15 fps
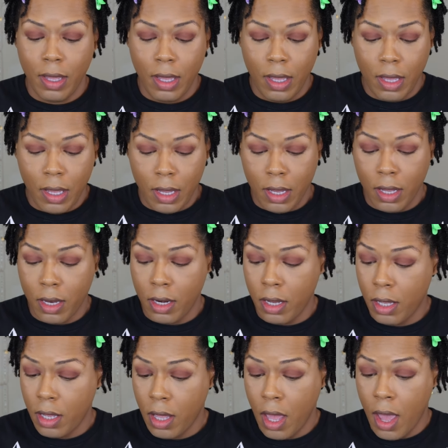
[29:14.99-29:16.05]
And
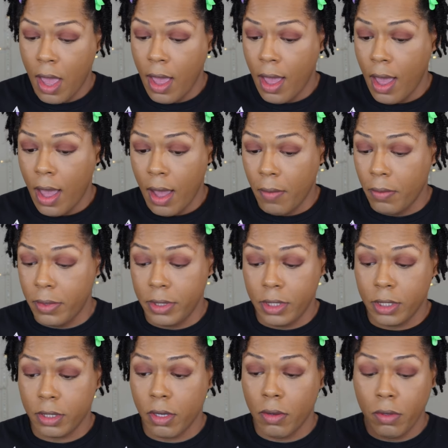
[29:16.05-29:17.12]
we're
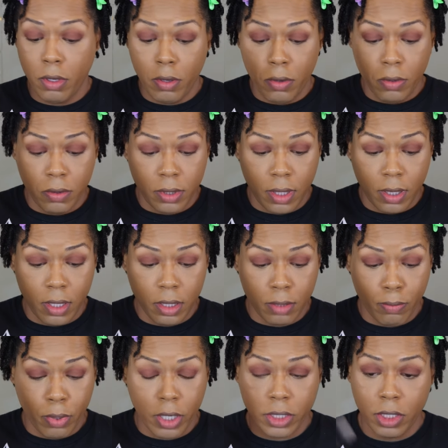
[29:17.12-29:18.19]
just gonna use this
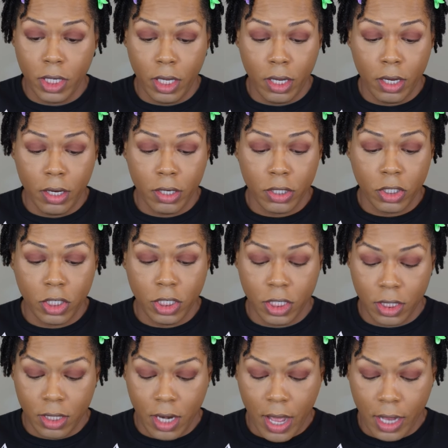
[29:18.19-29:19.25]
brush here. She's
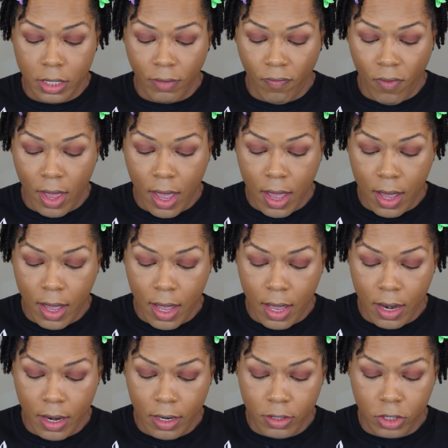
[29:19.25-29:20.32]
just nice fat
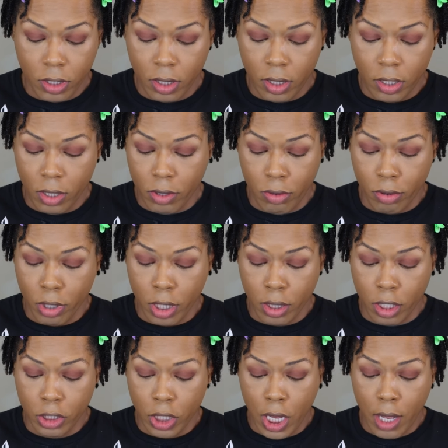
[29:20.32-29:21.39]
and she'll
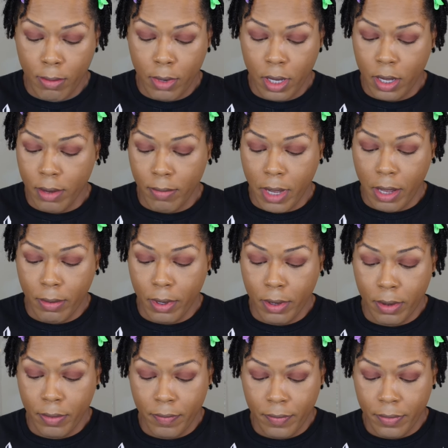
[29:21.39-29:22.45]
get the job done, baby.
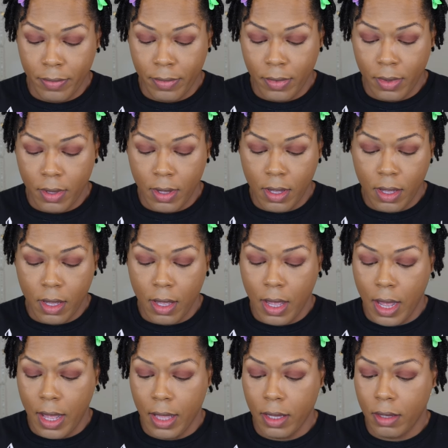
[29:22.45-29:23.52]

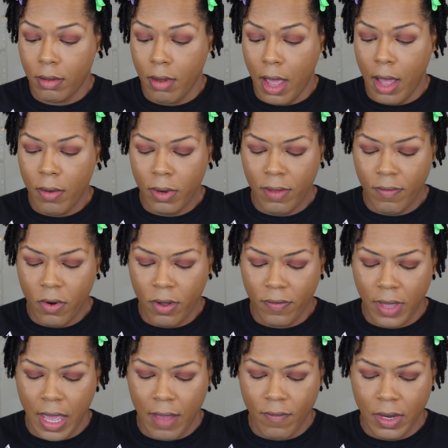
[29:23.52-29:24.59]
I, I don't even know
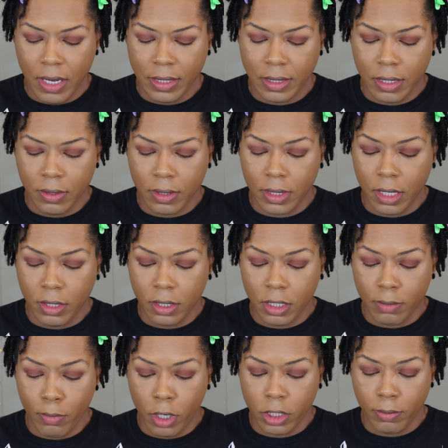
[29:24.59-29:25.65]
if KVD still sells
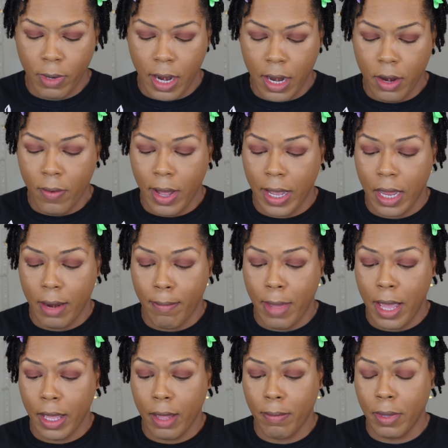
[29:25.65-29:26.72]
this brush, but I know I got a
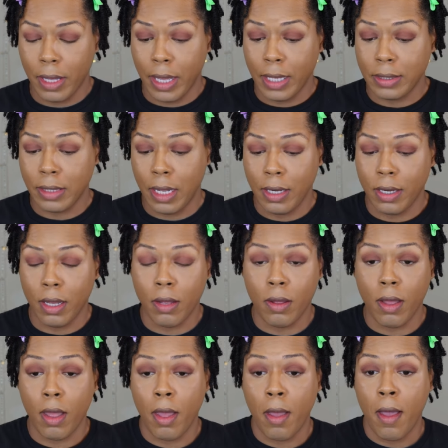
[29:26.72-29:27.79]
backup in case they
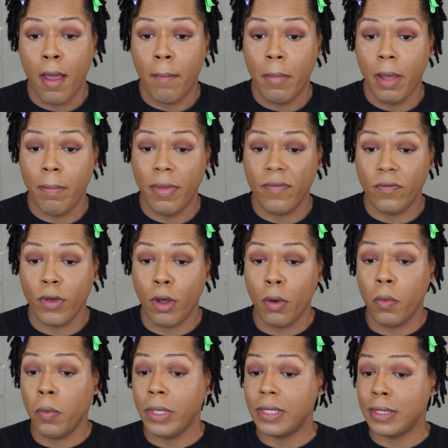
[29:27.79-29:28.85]
don't. But
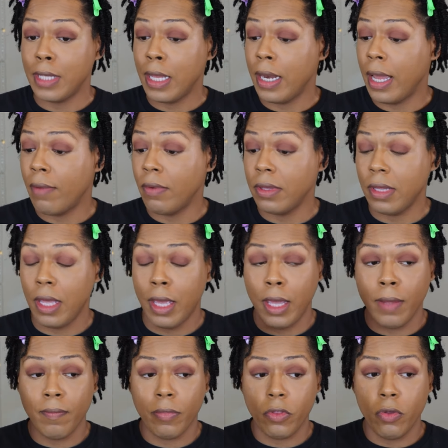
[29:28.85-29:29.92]
before we set
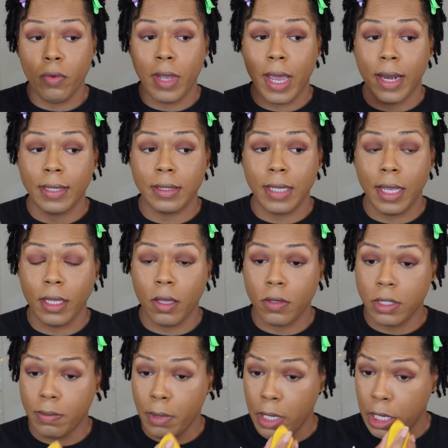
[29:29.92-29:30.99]
everything, you gotta take
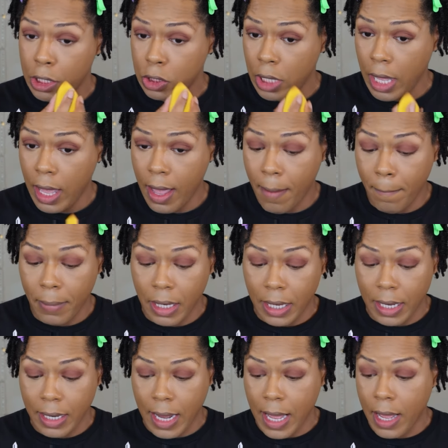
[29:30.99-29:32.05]
your sponge and
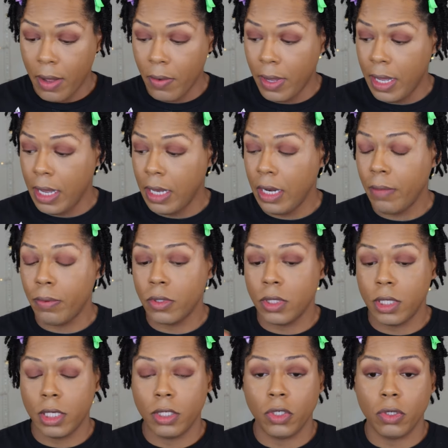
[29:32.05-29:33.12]
blend out any
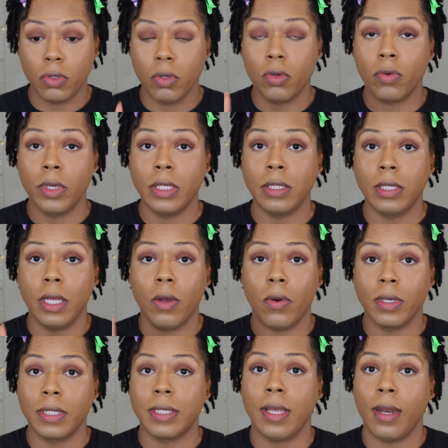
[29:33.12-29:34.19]
potential creasing
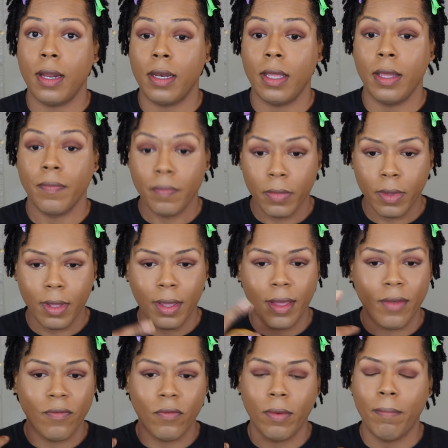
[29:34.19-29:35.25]
or settling.
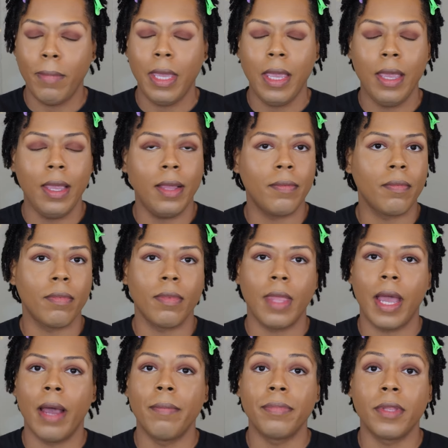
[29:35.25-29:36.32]
For me,
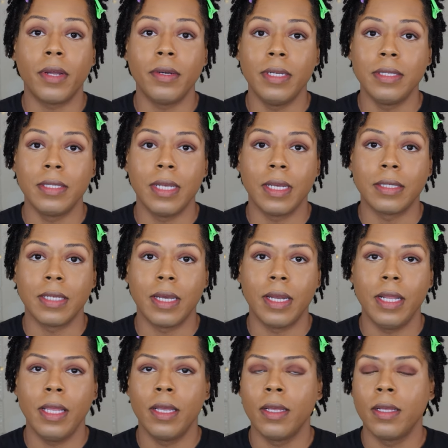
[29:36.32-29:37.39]
I'm 36,
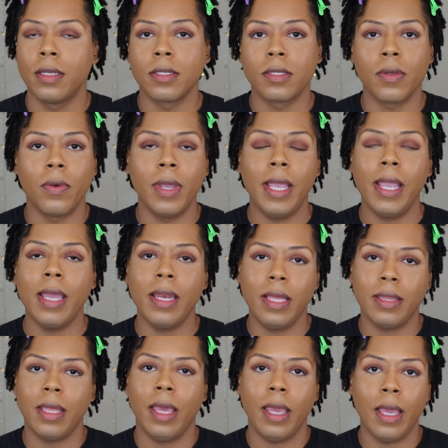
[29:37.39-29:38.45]
honey. So
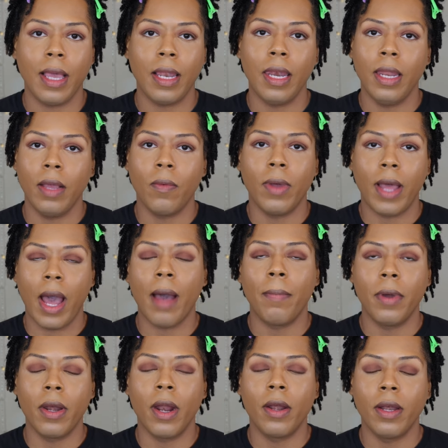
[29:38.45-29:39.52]
anything liquid I
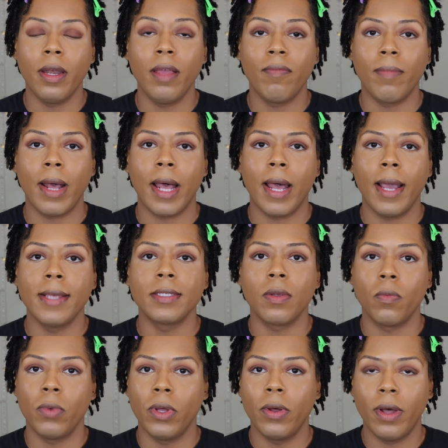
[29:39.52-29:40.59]
put underneath my eyes
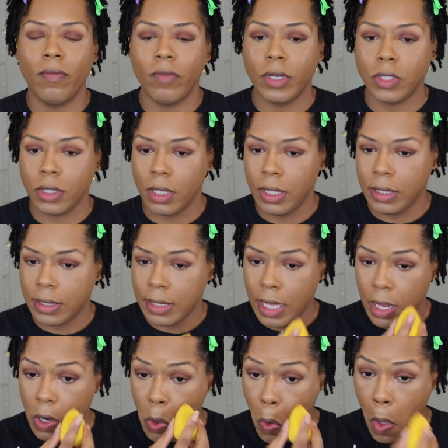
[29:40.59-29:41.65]
will eventually
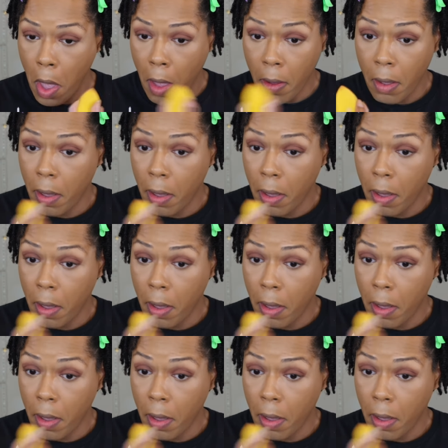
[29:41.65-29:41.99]
settle.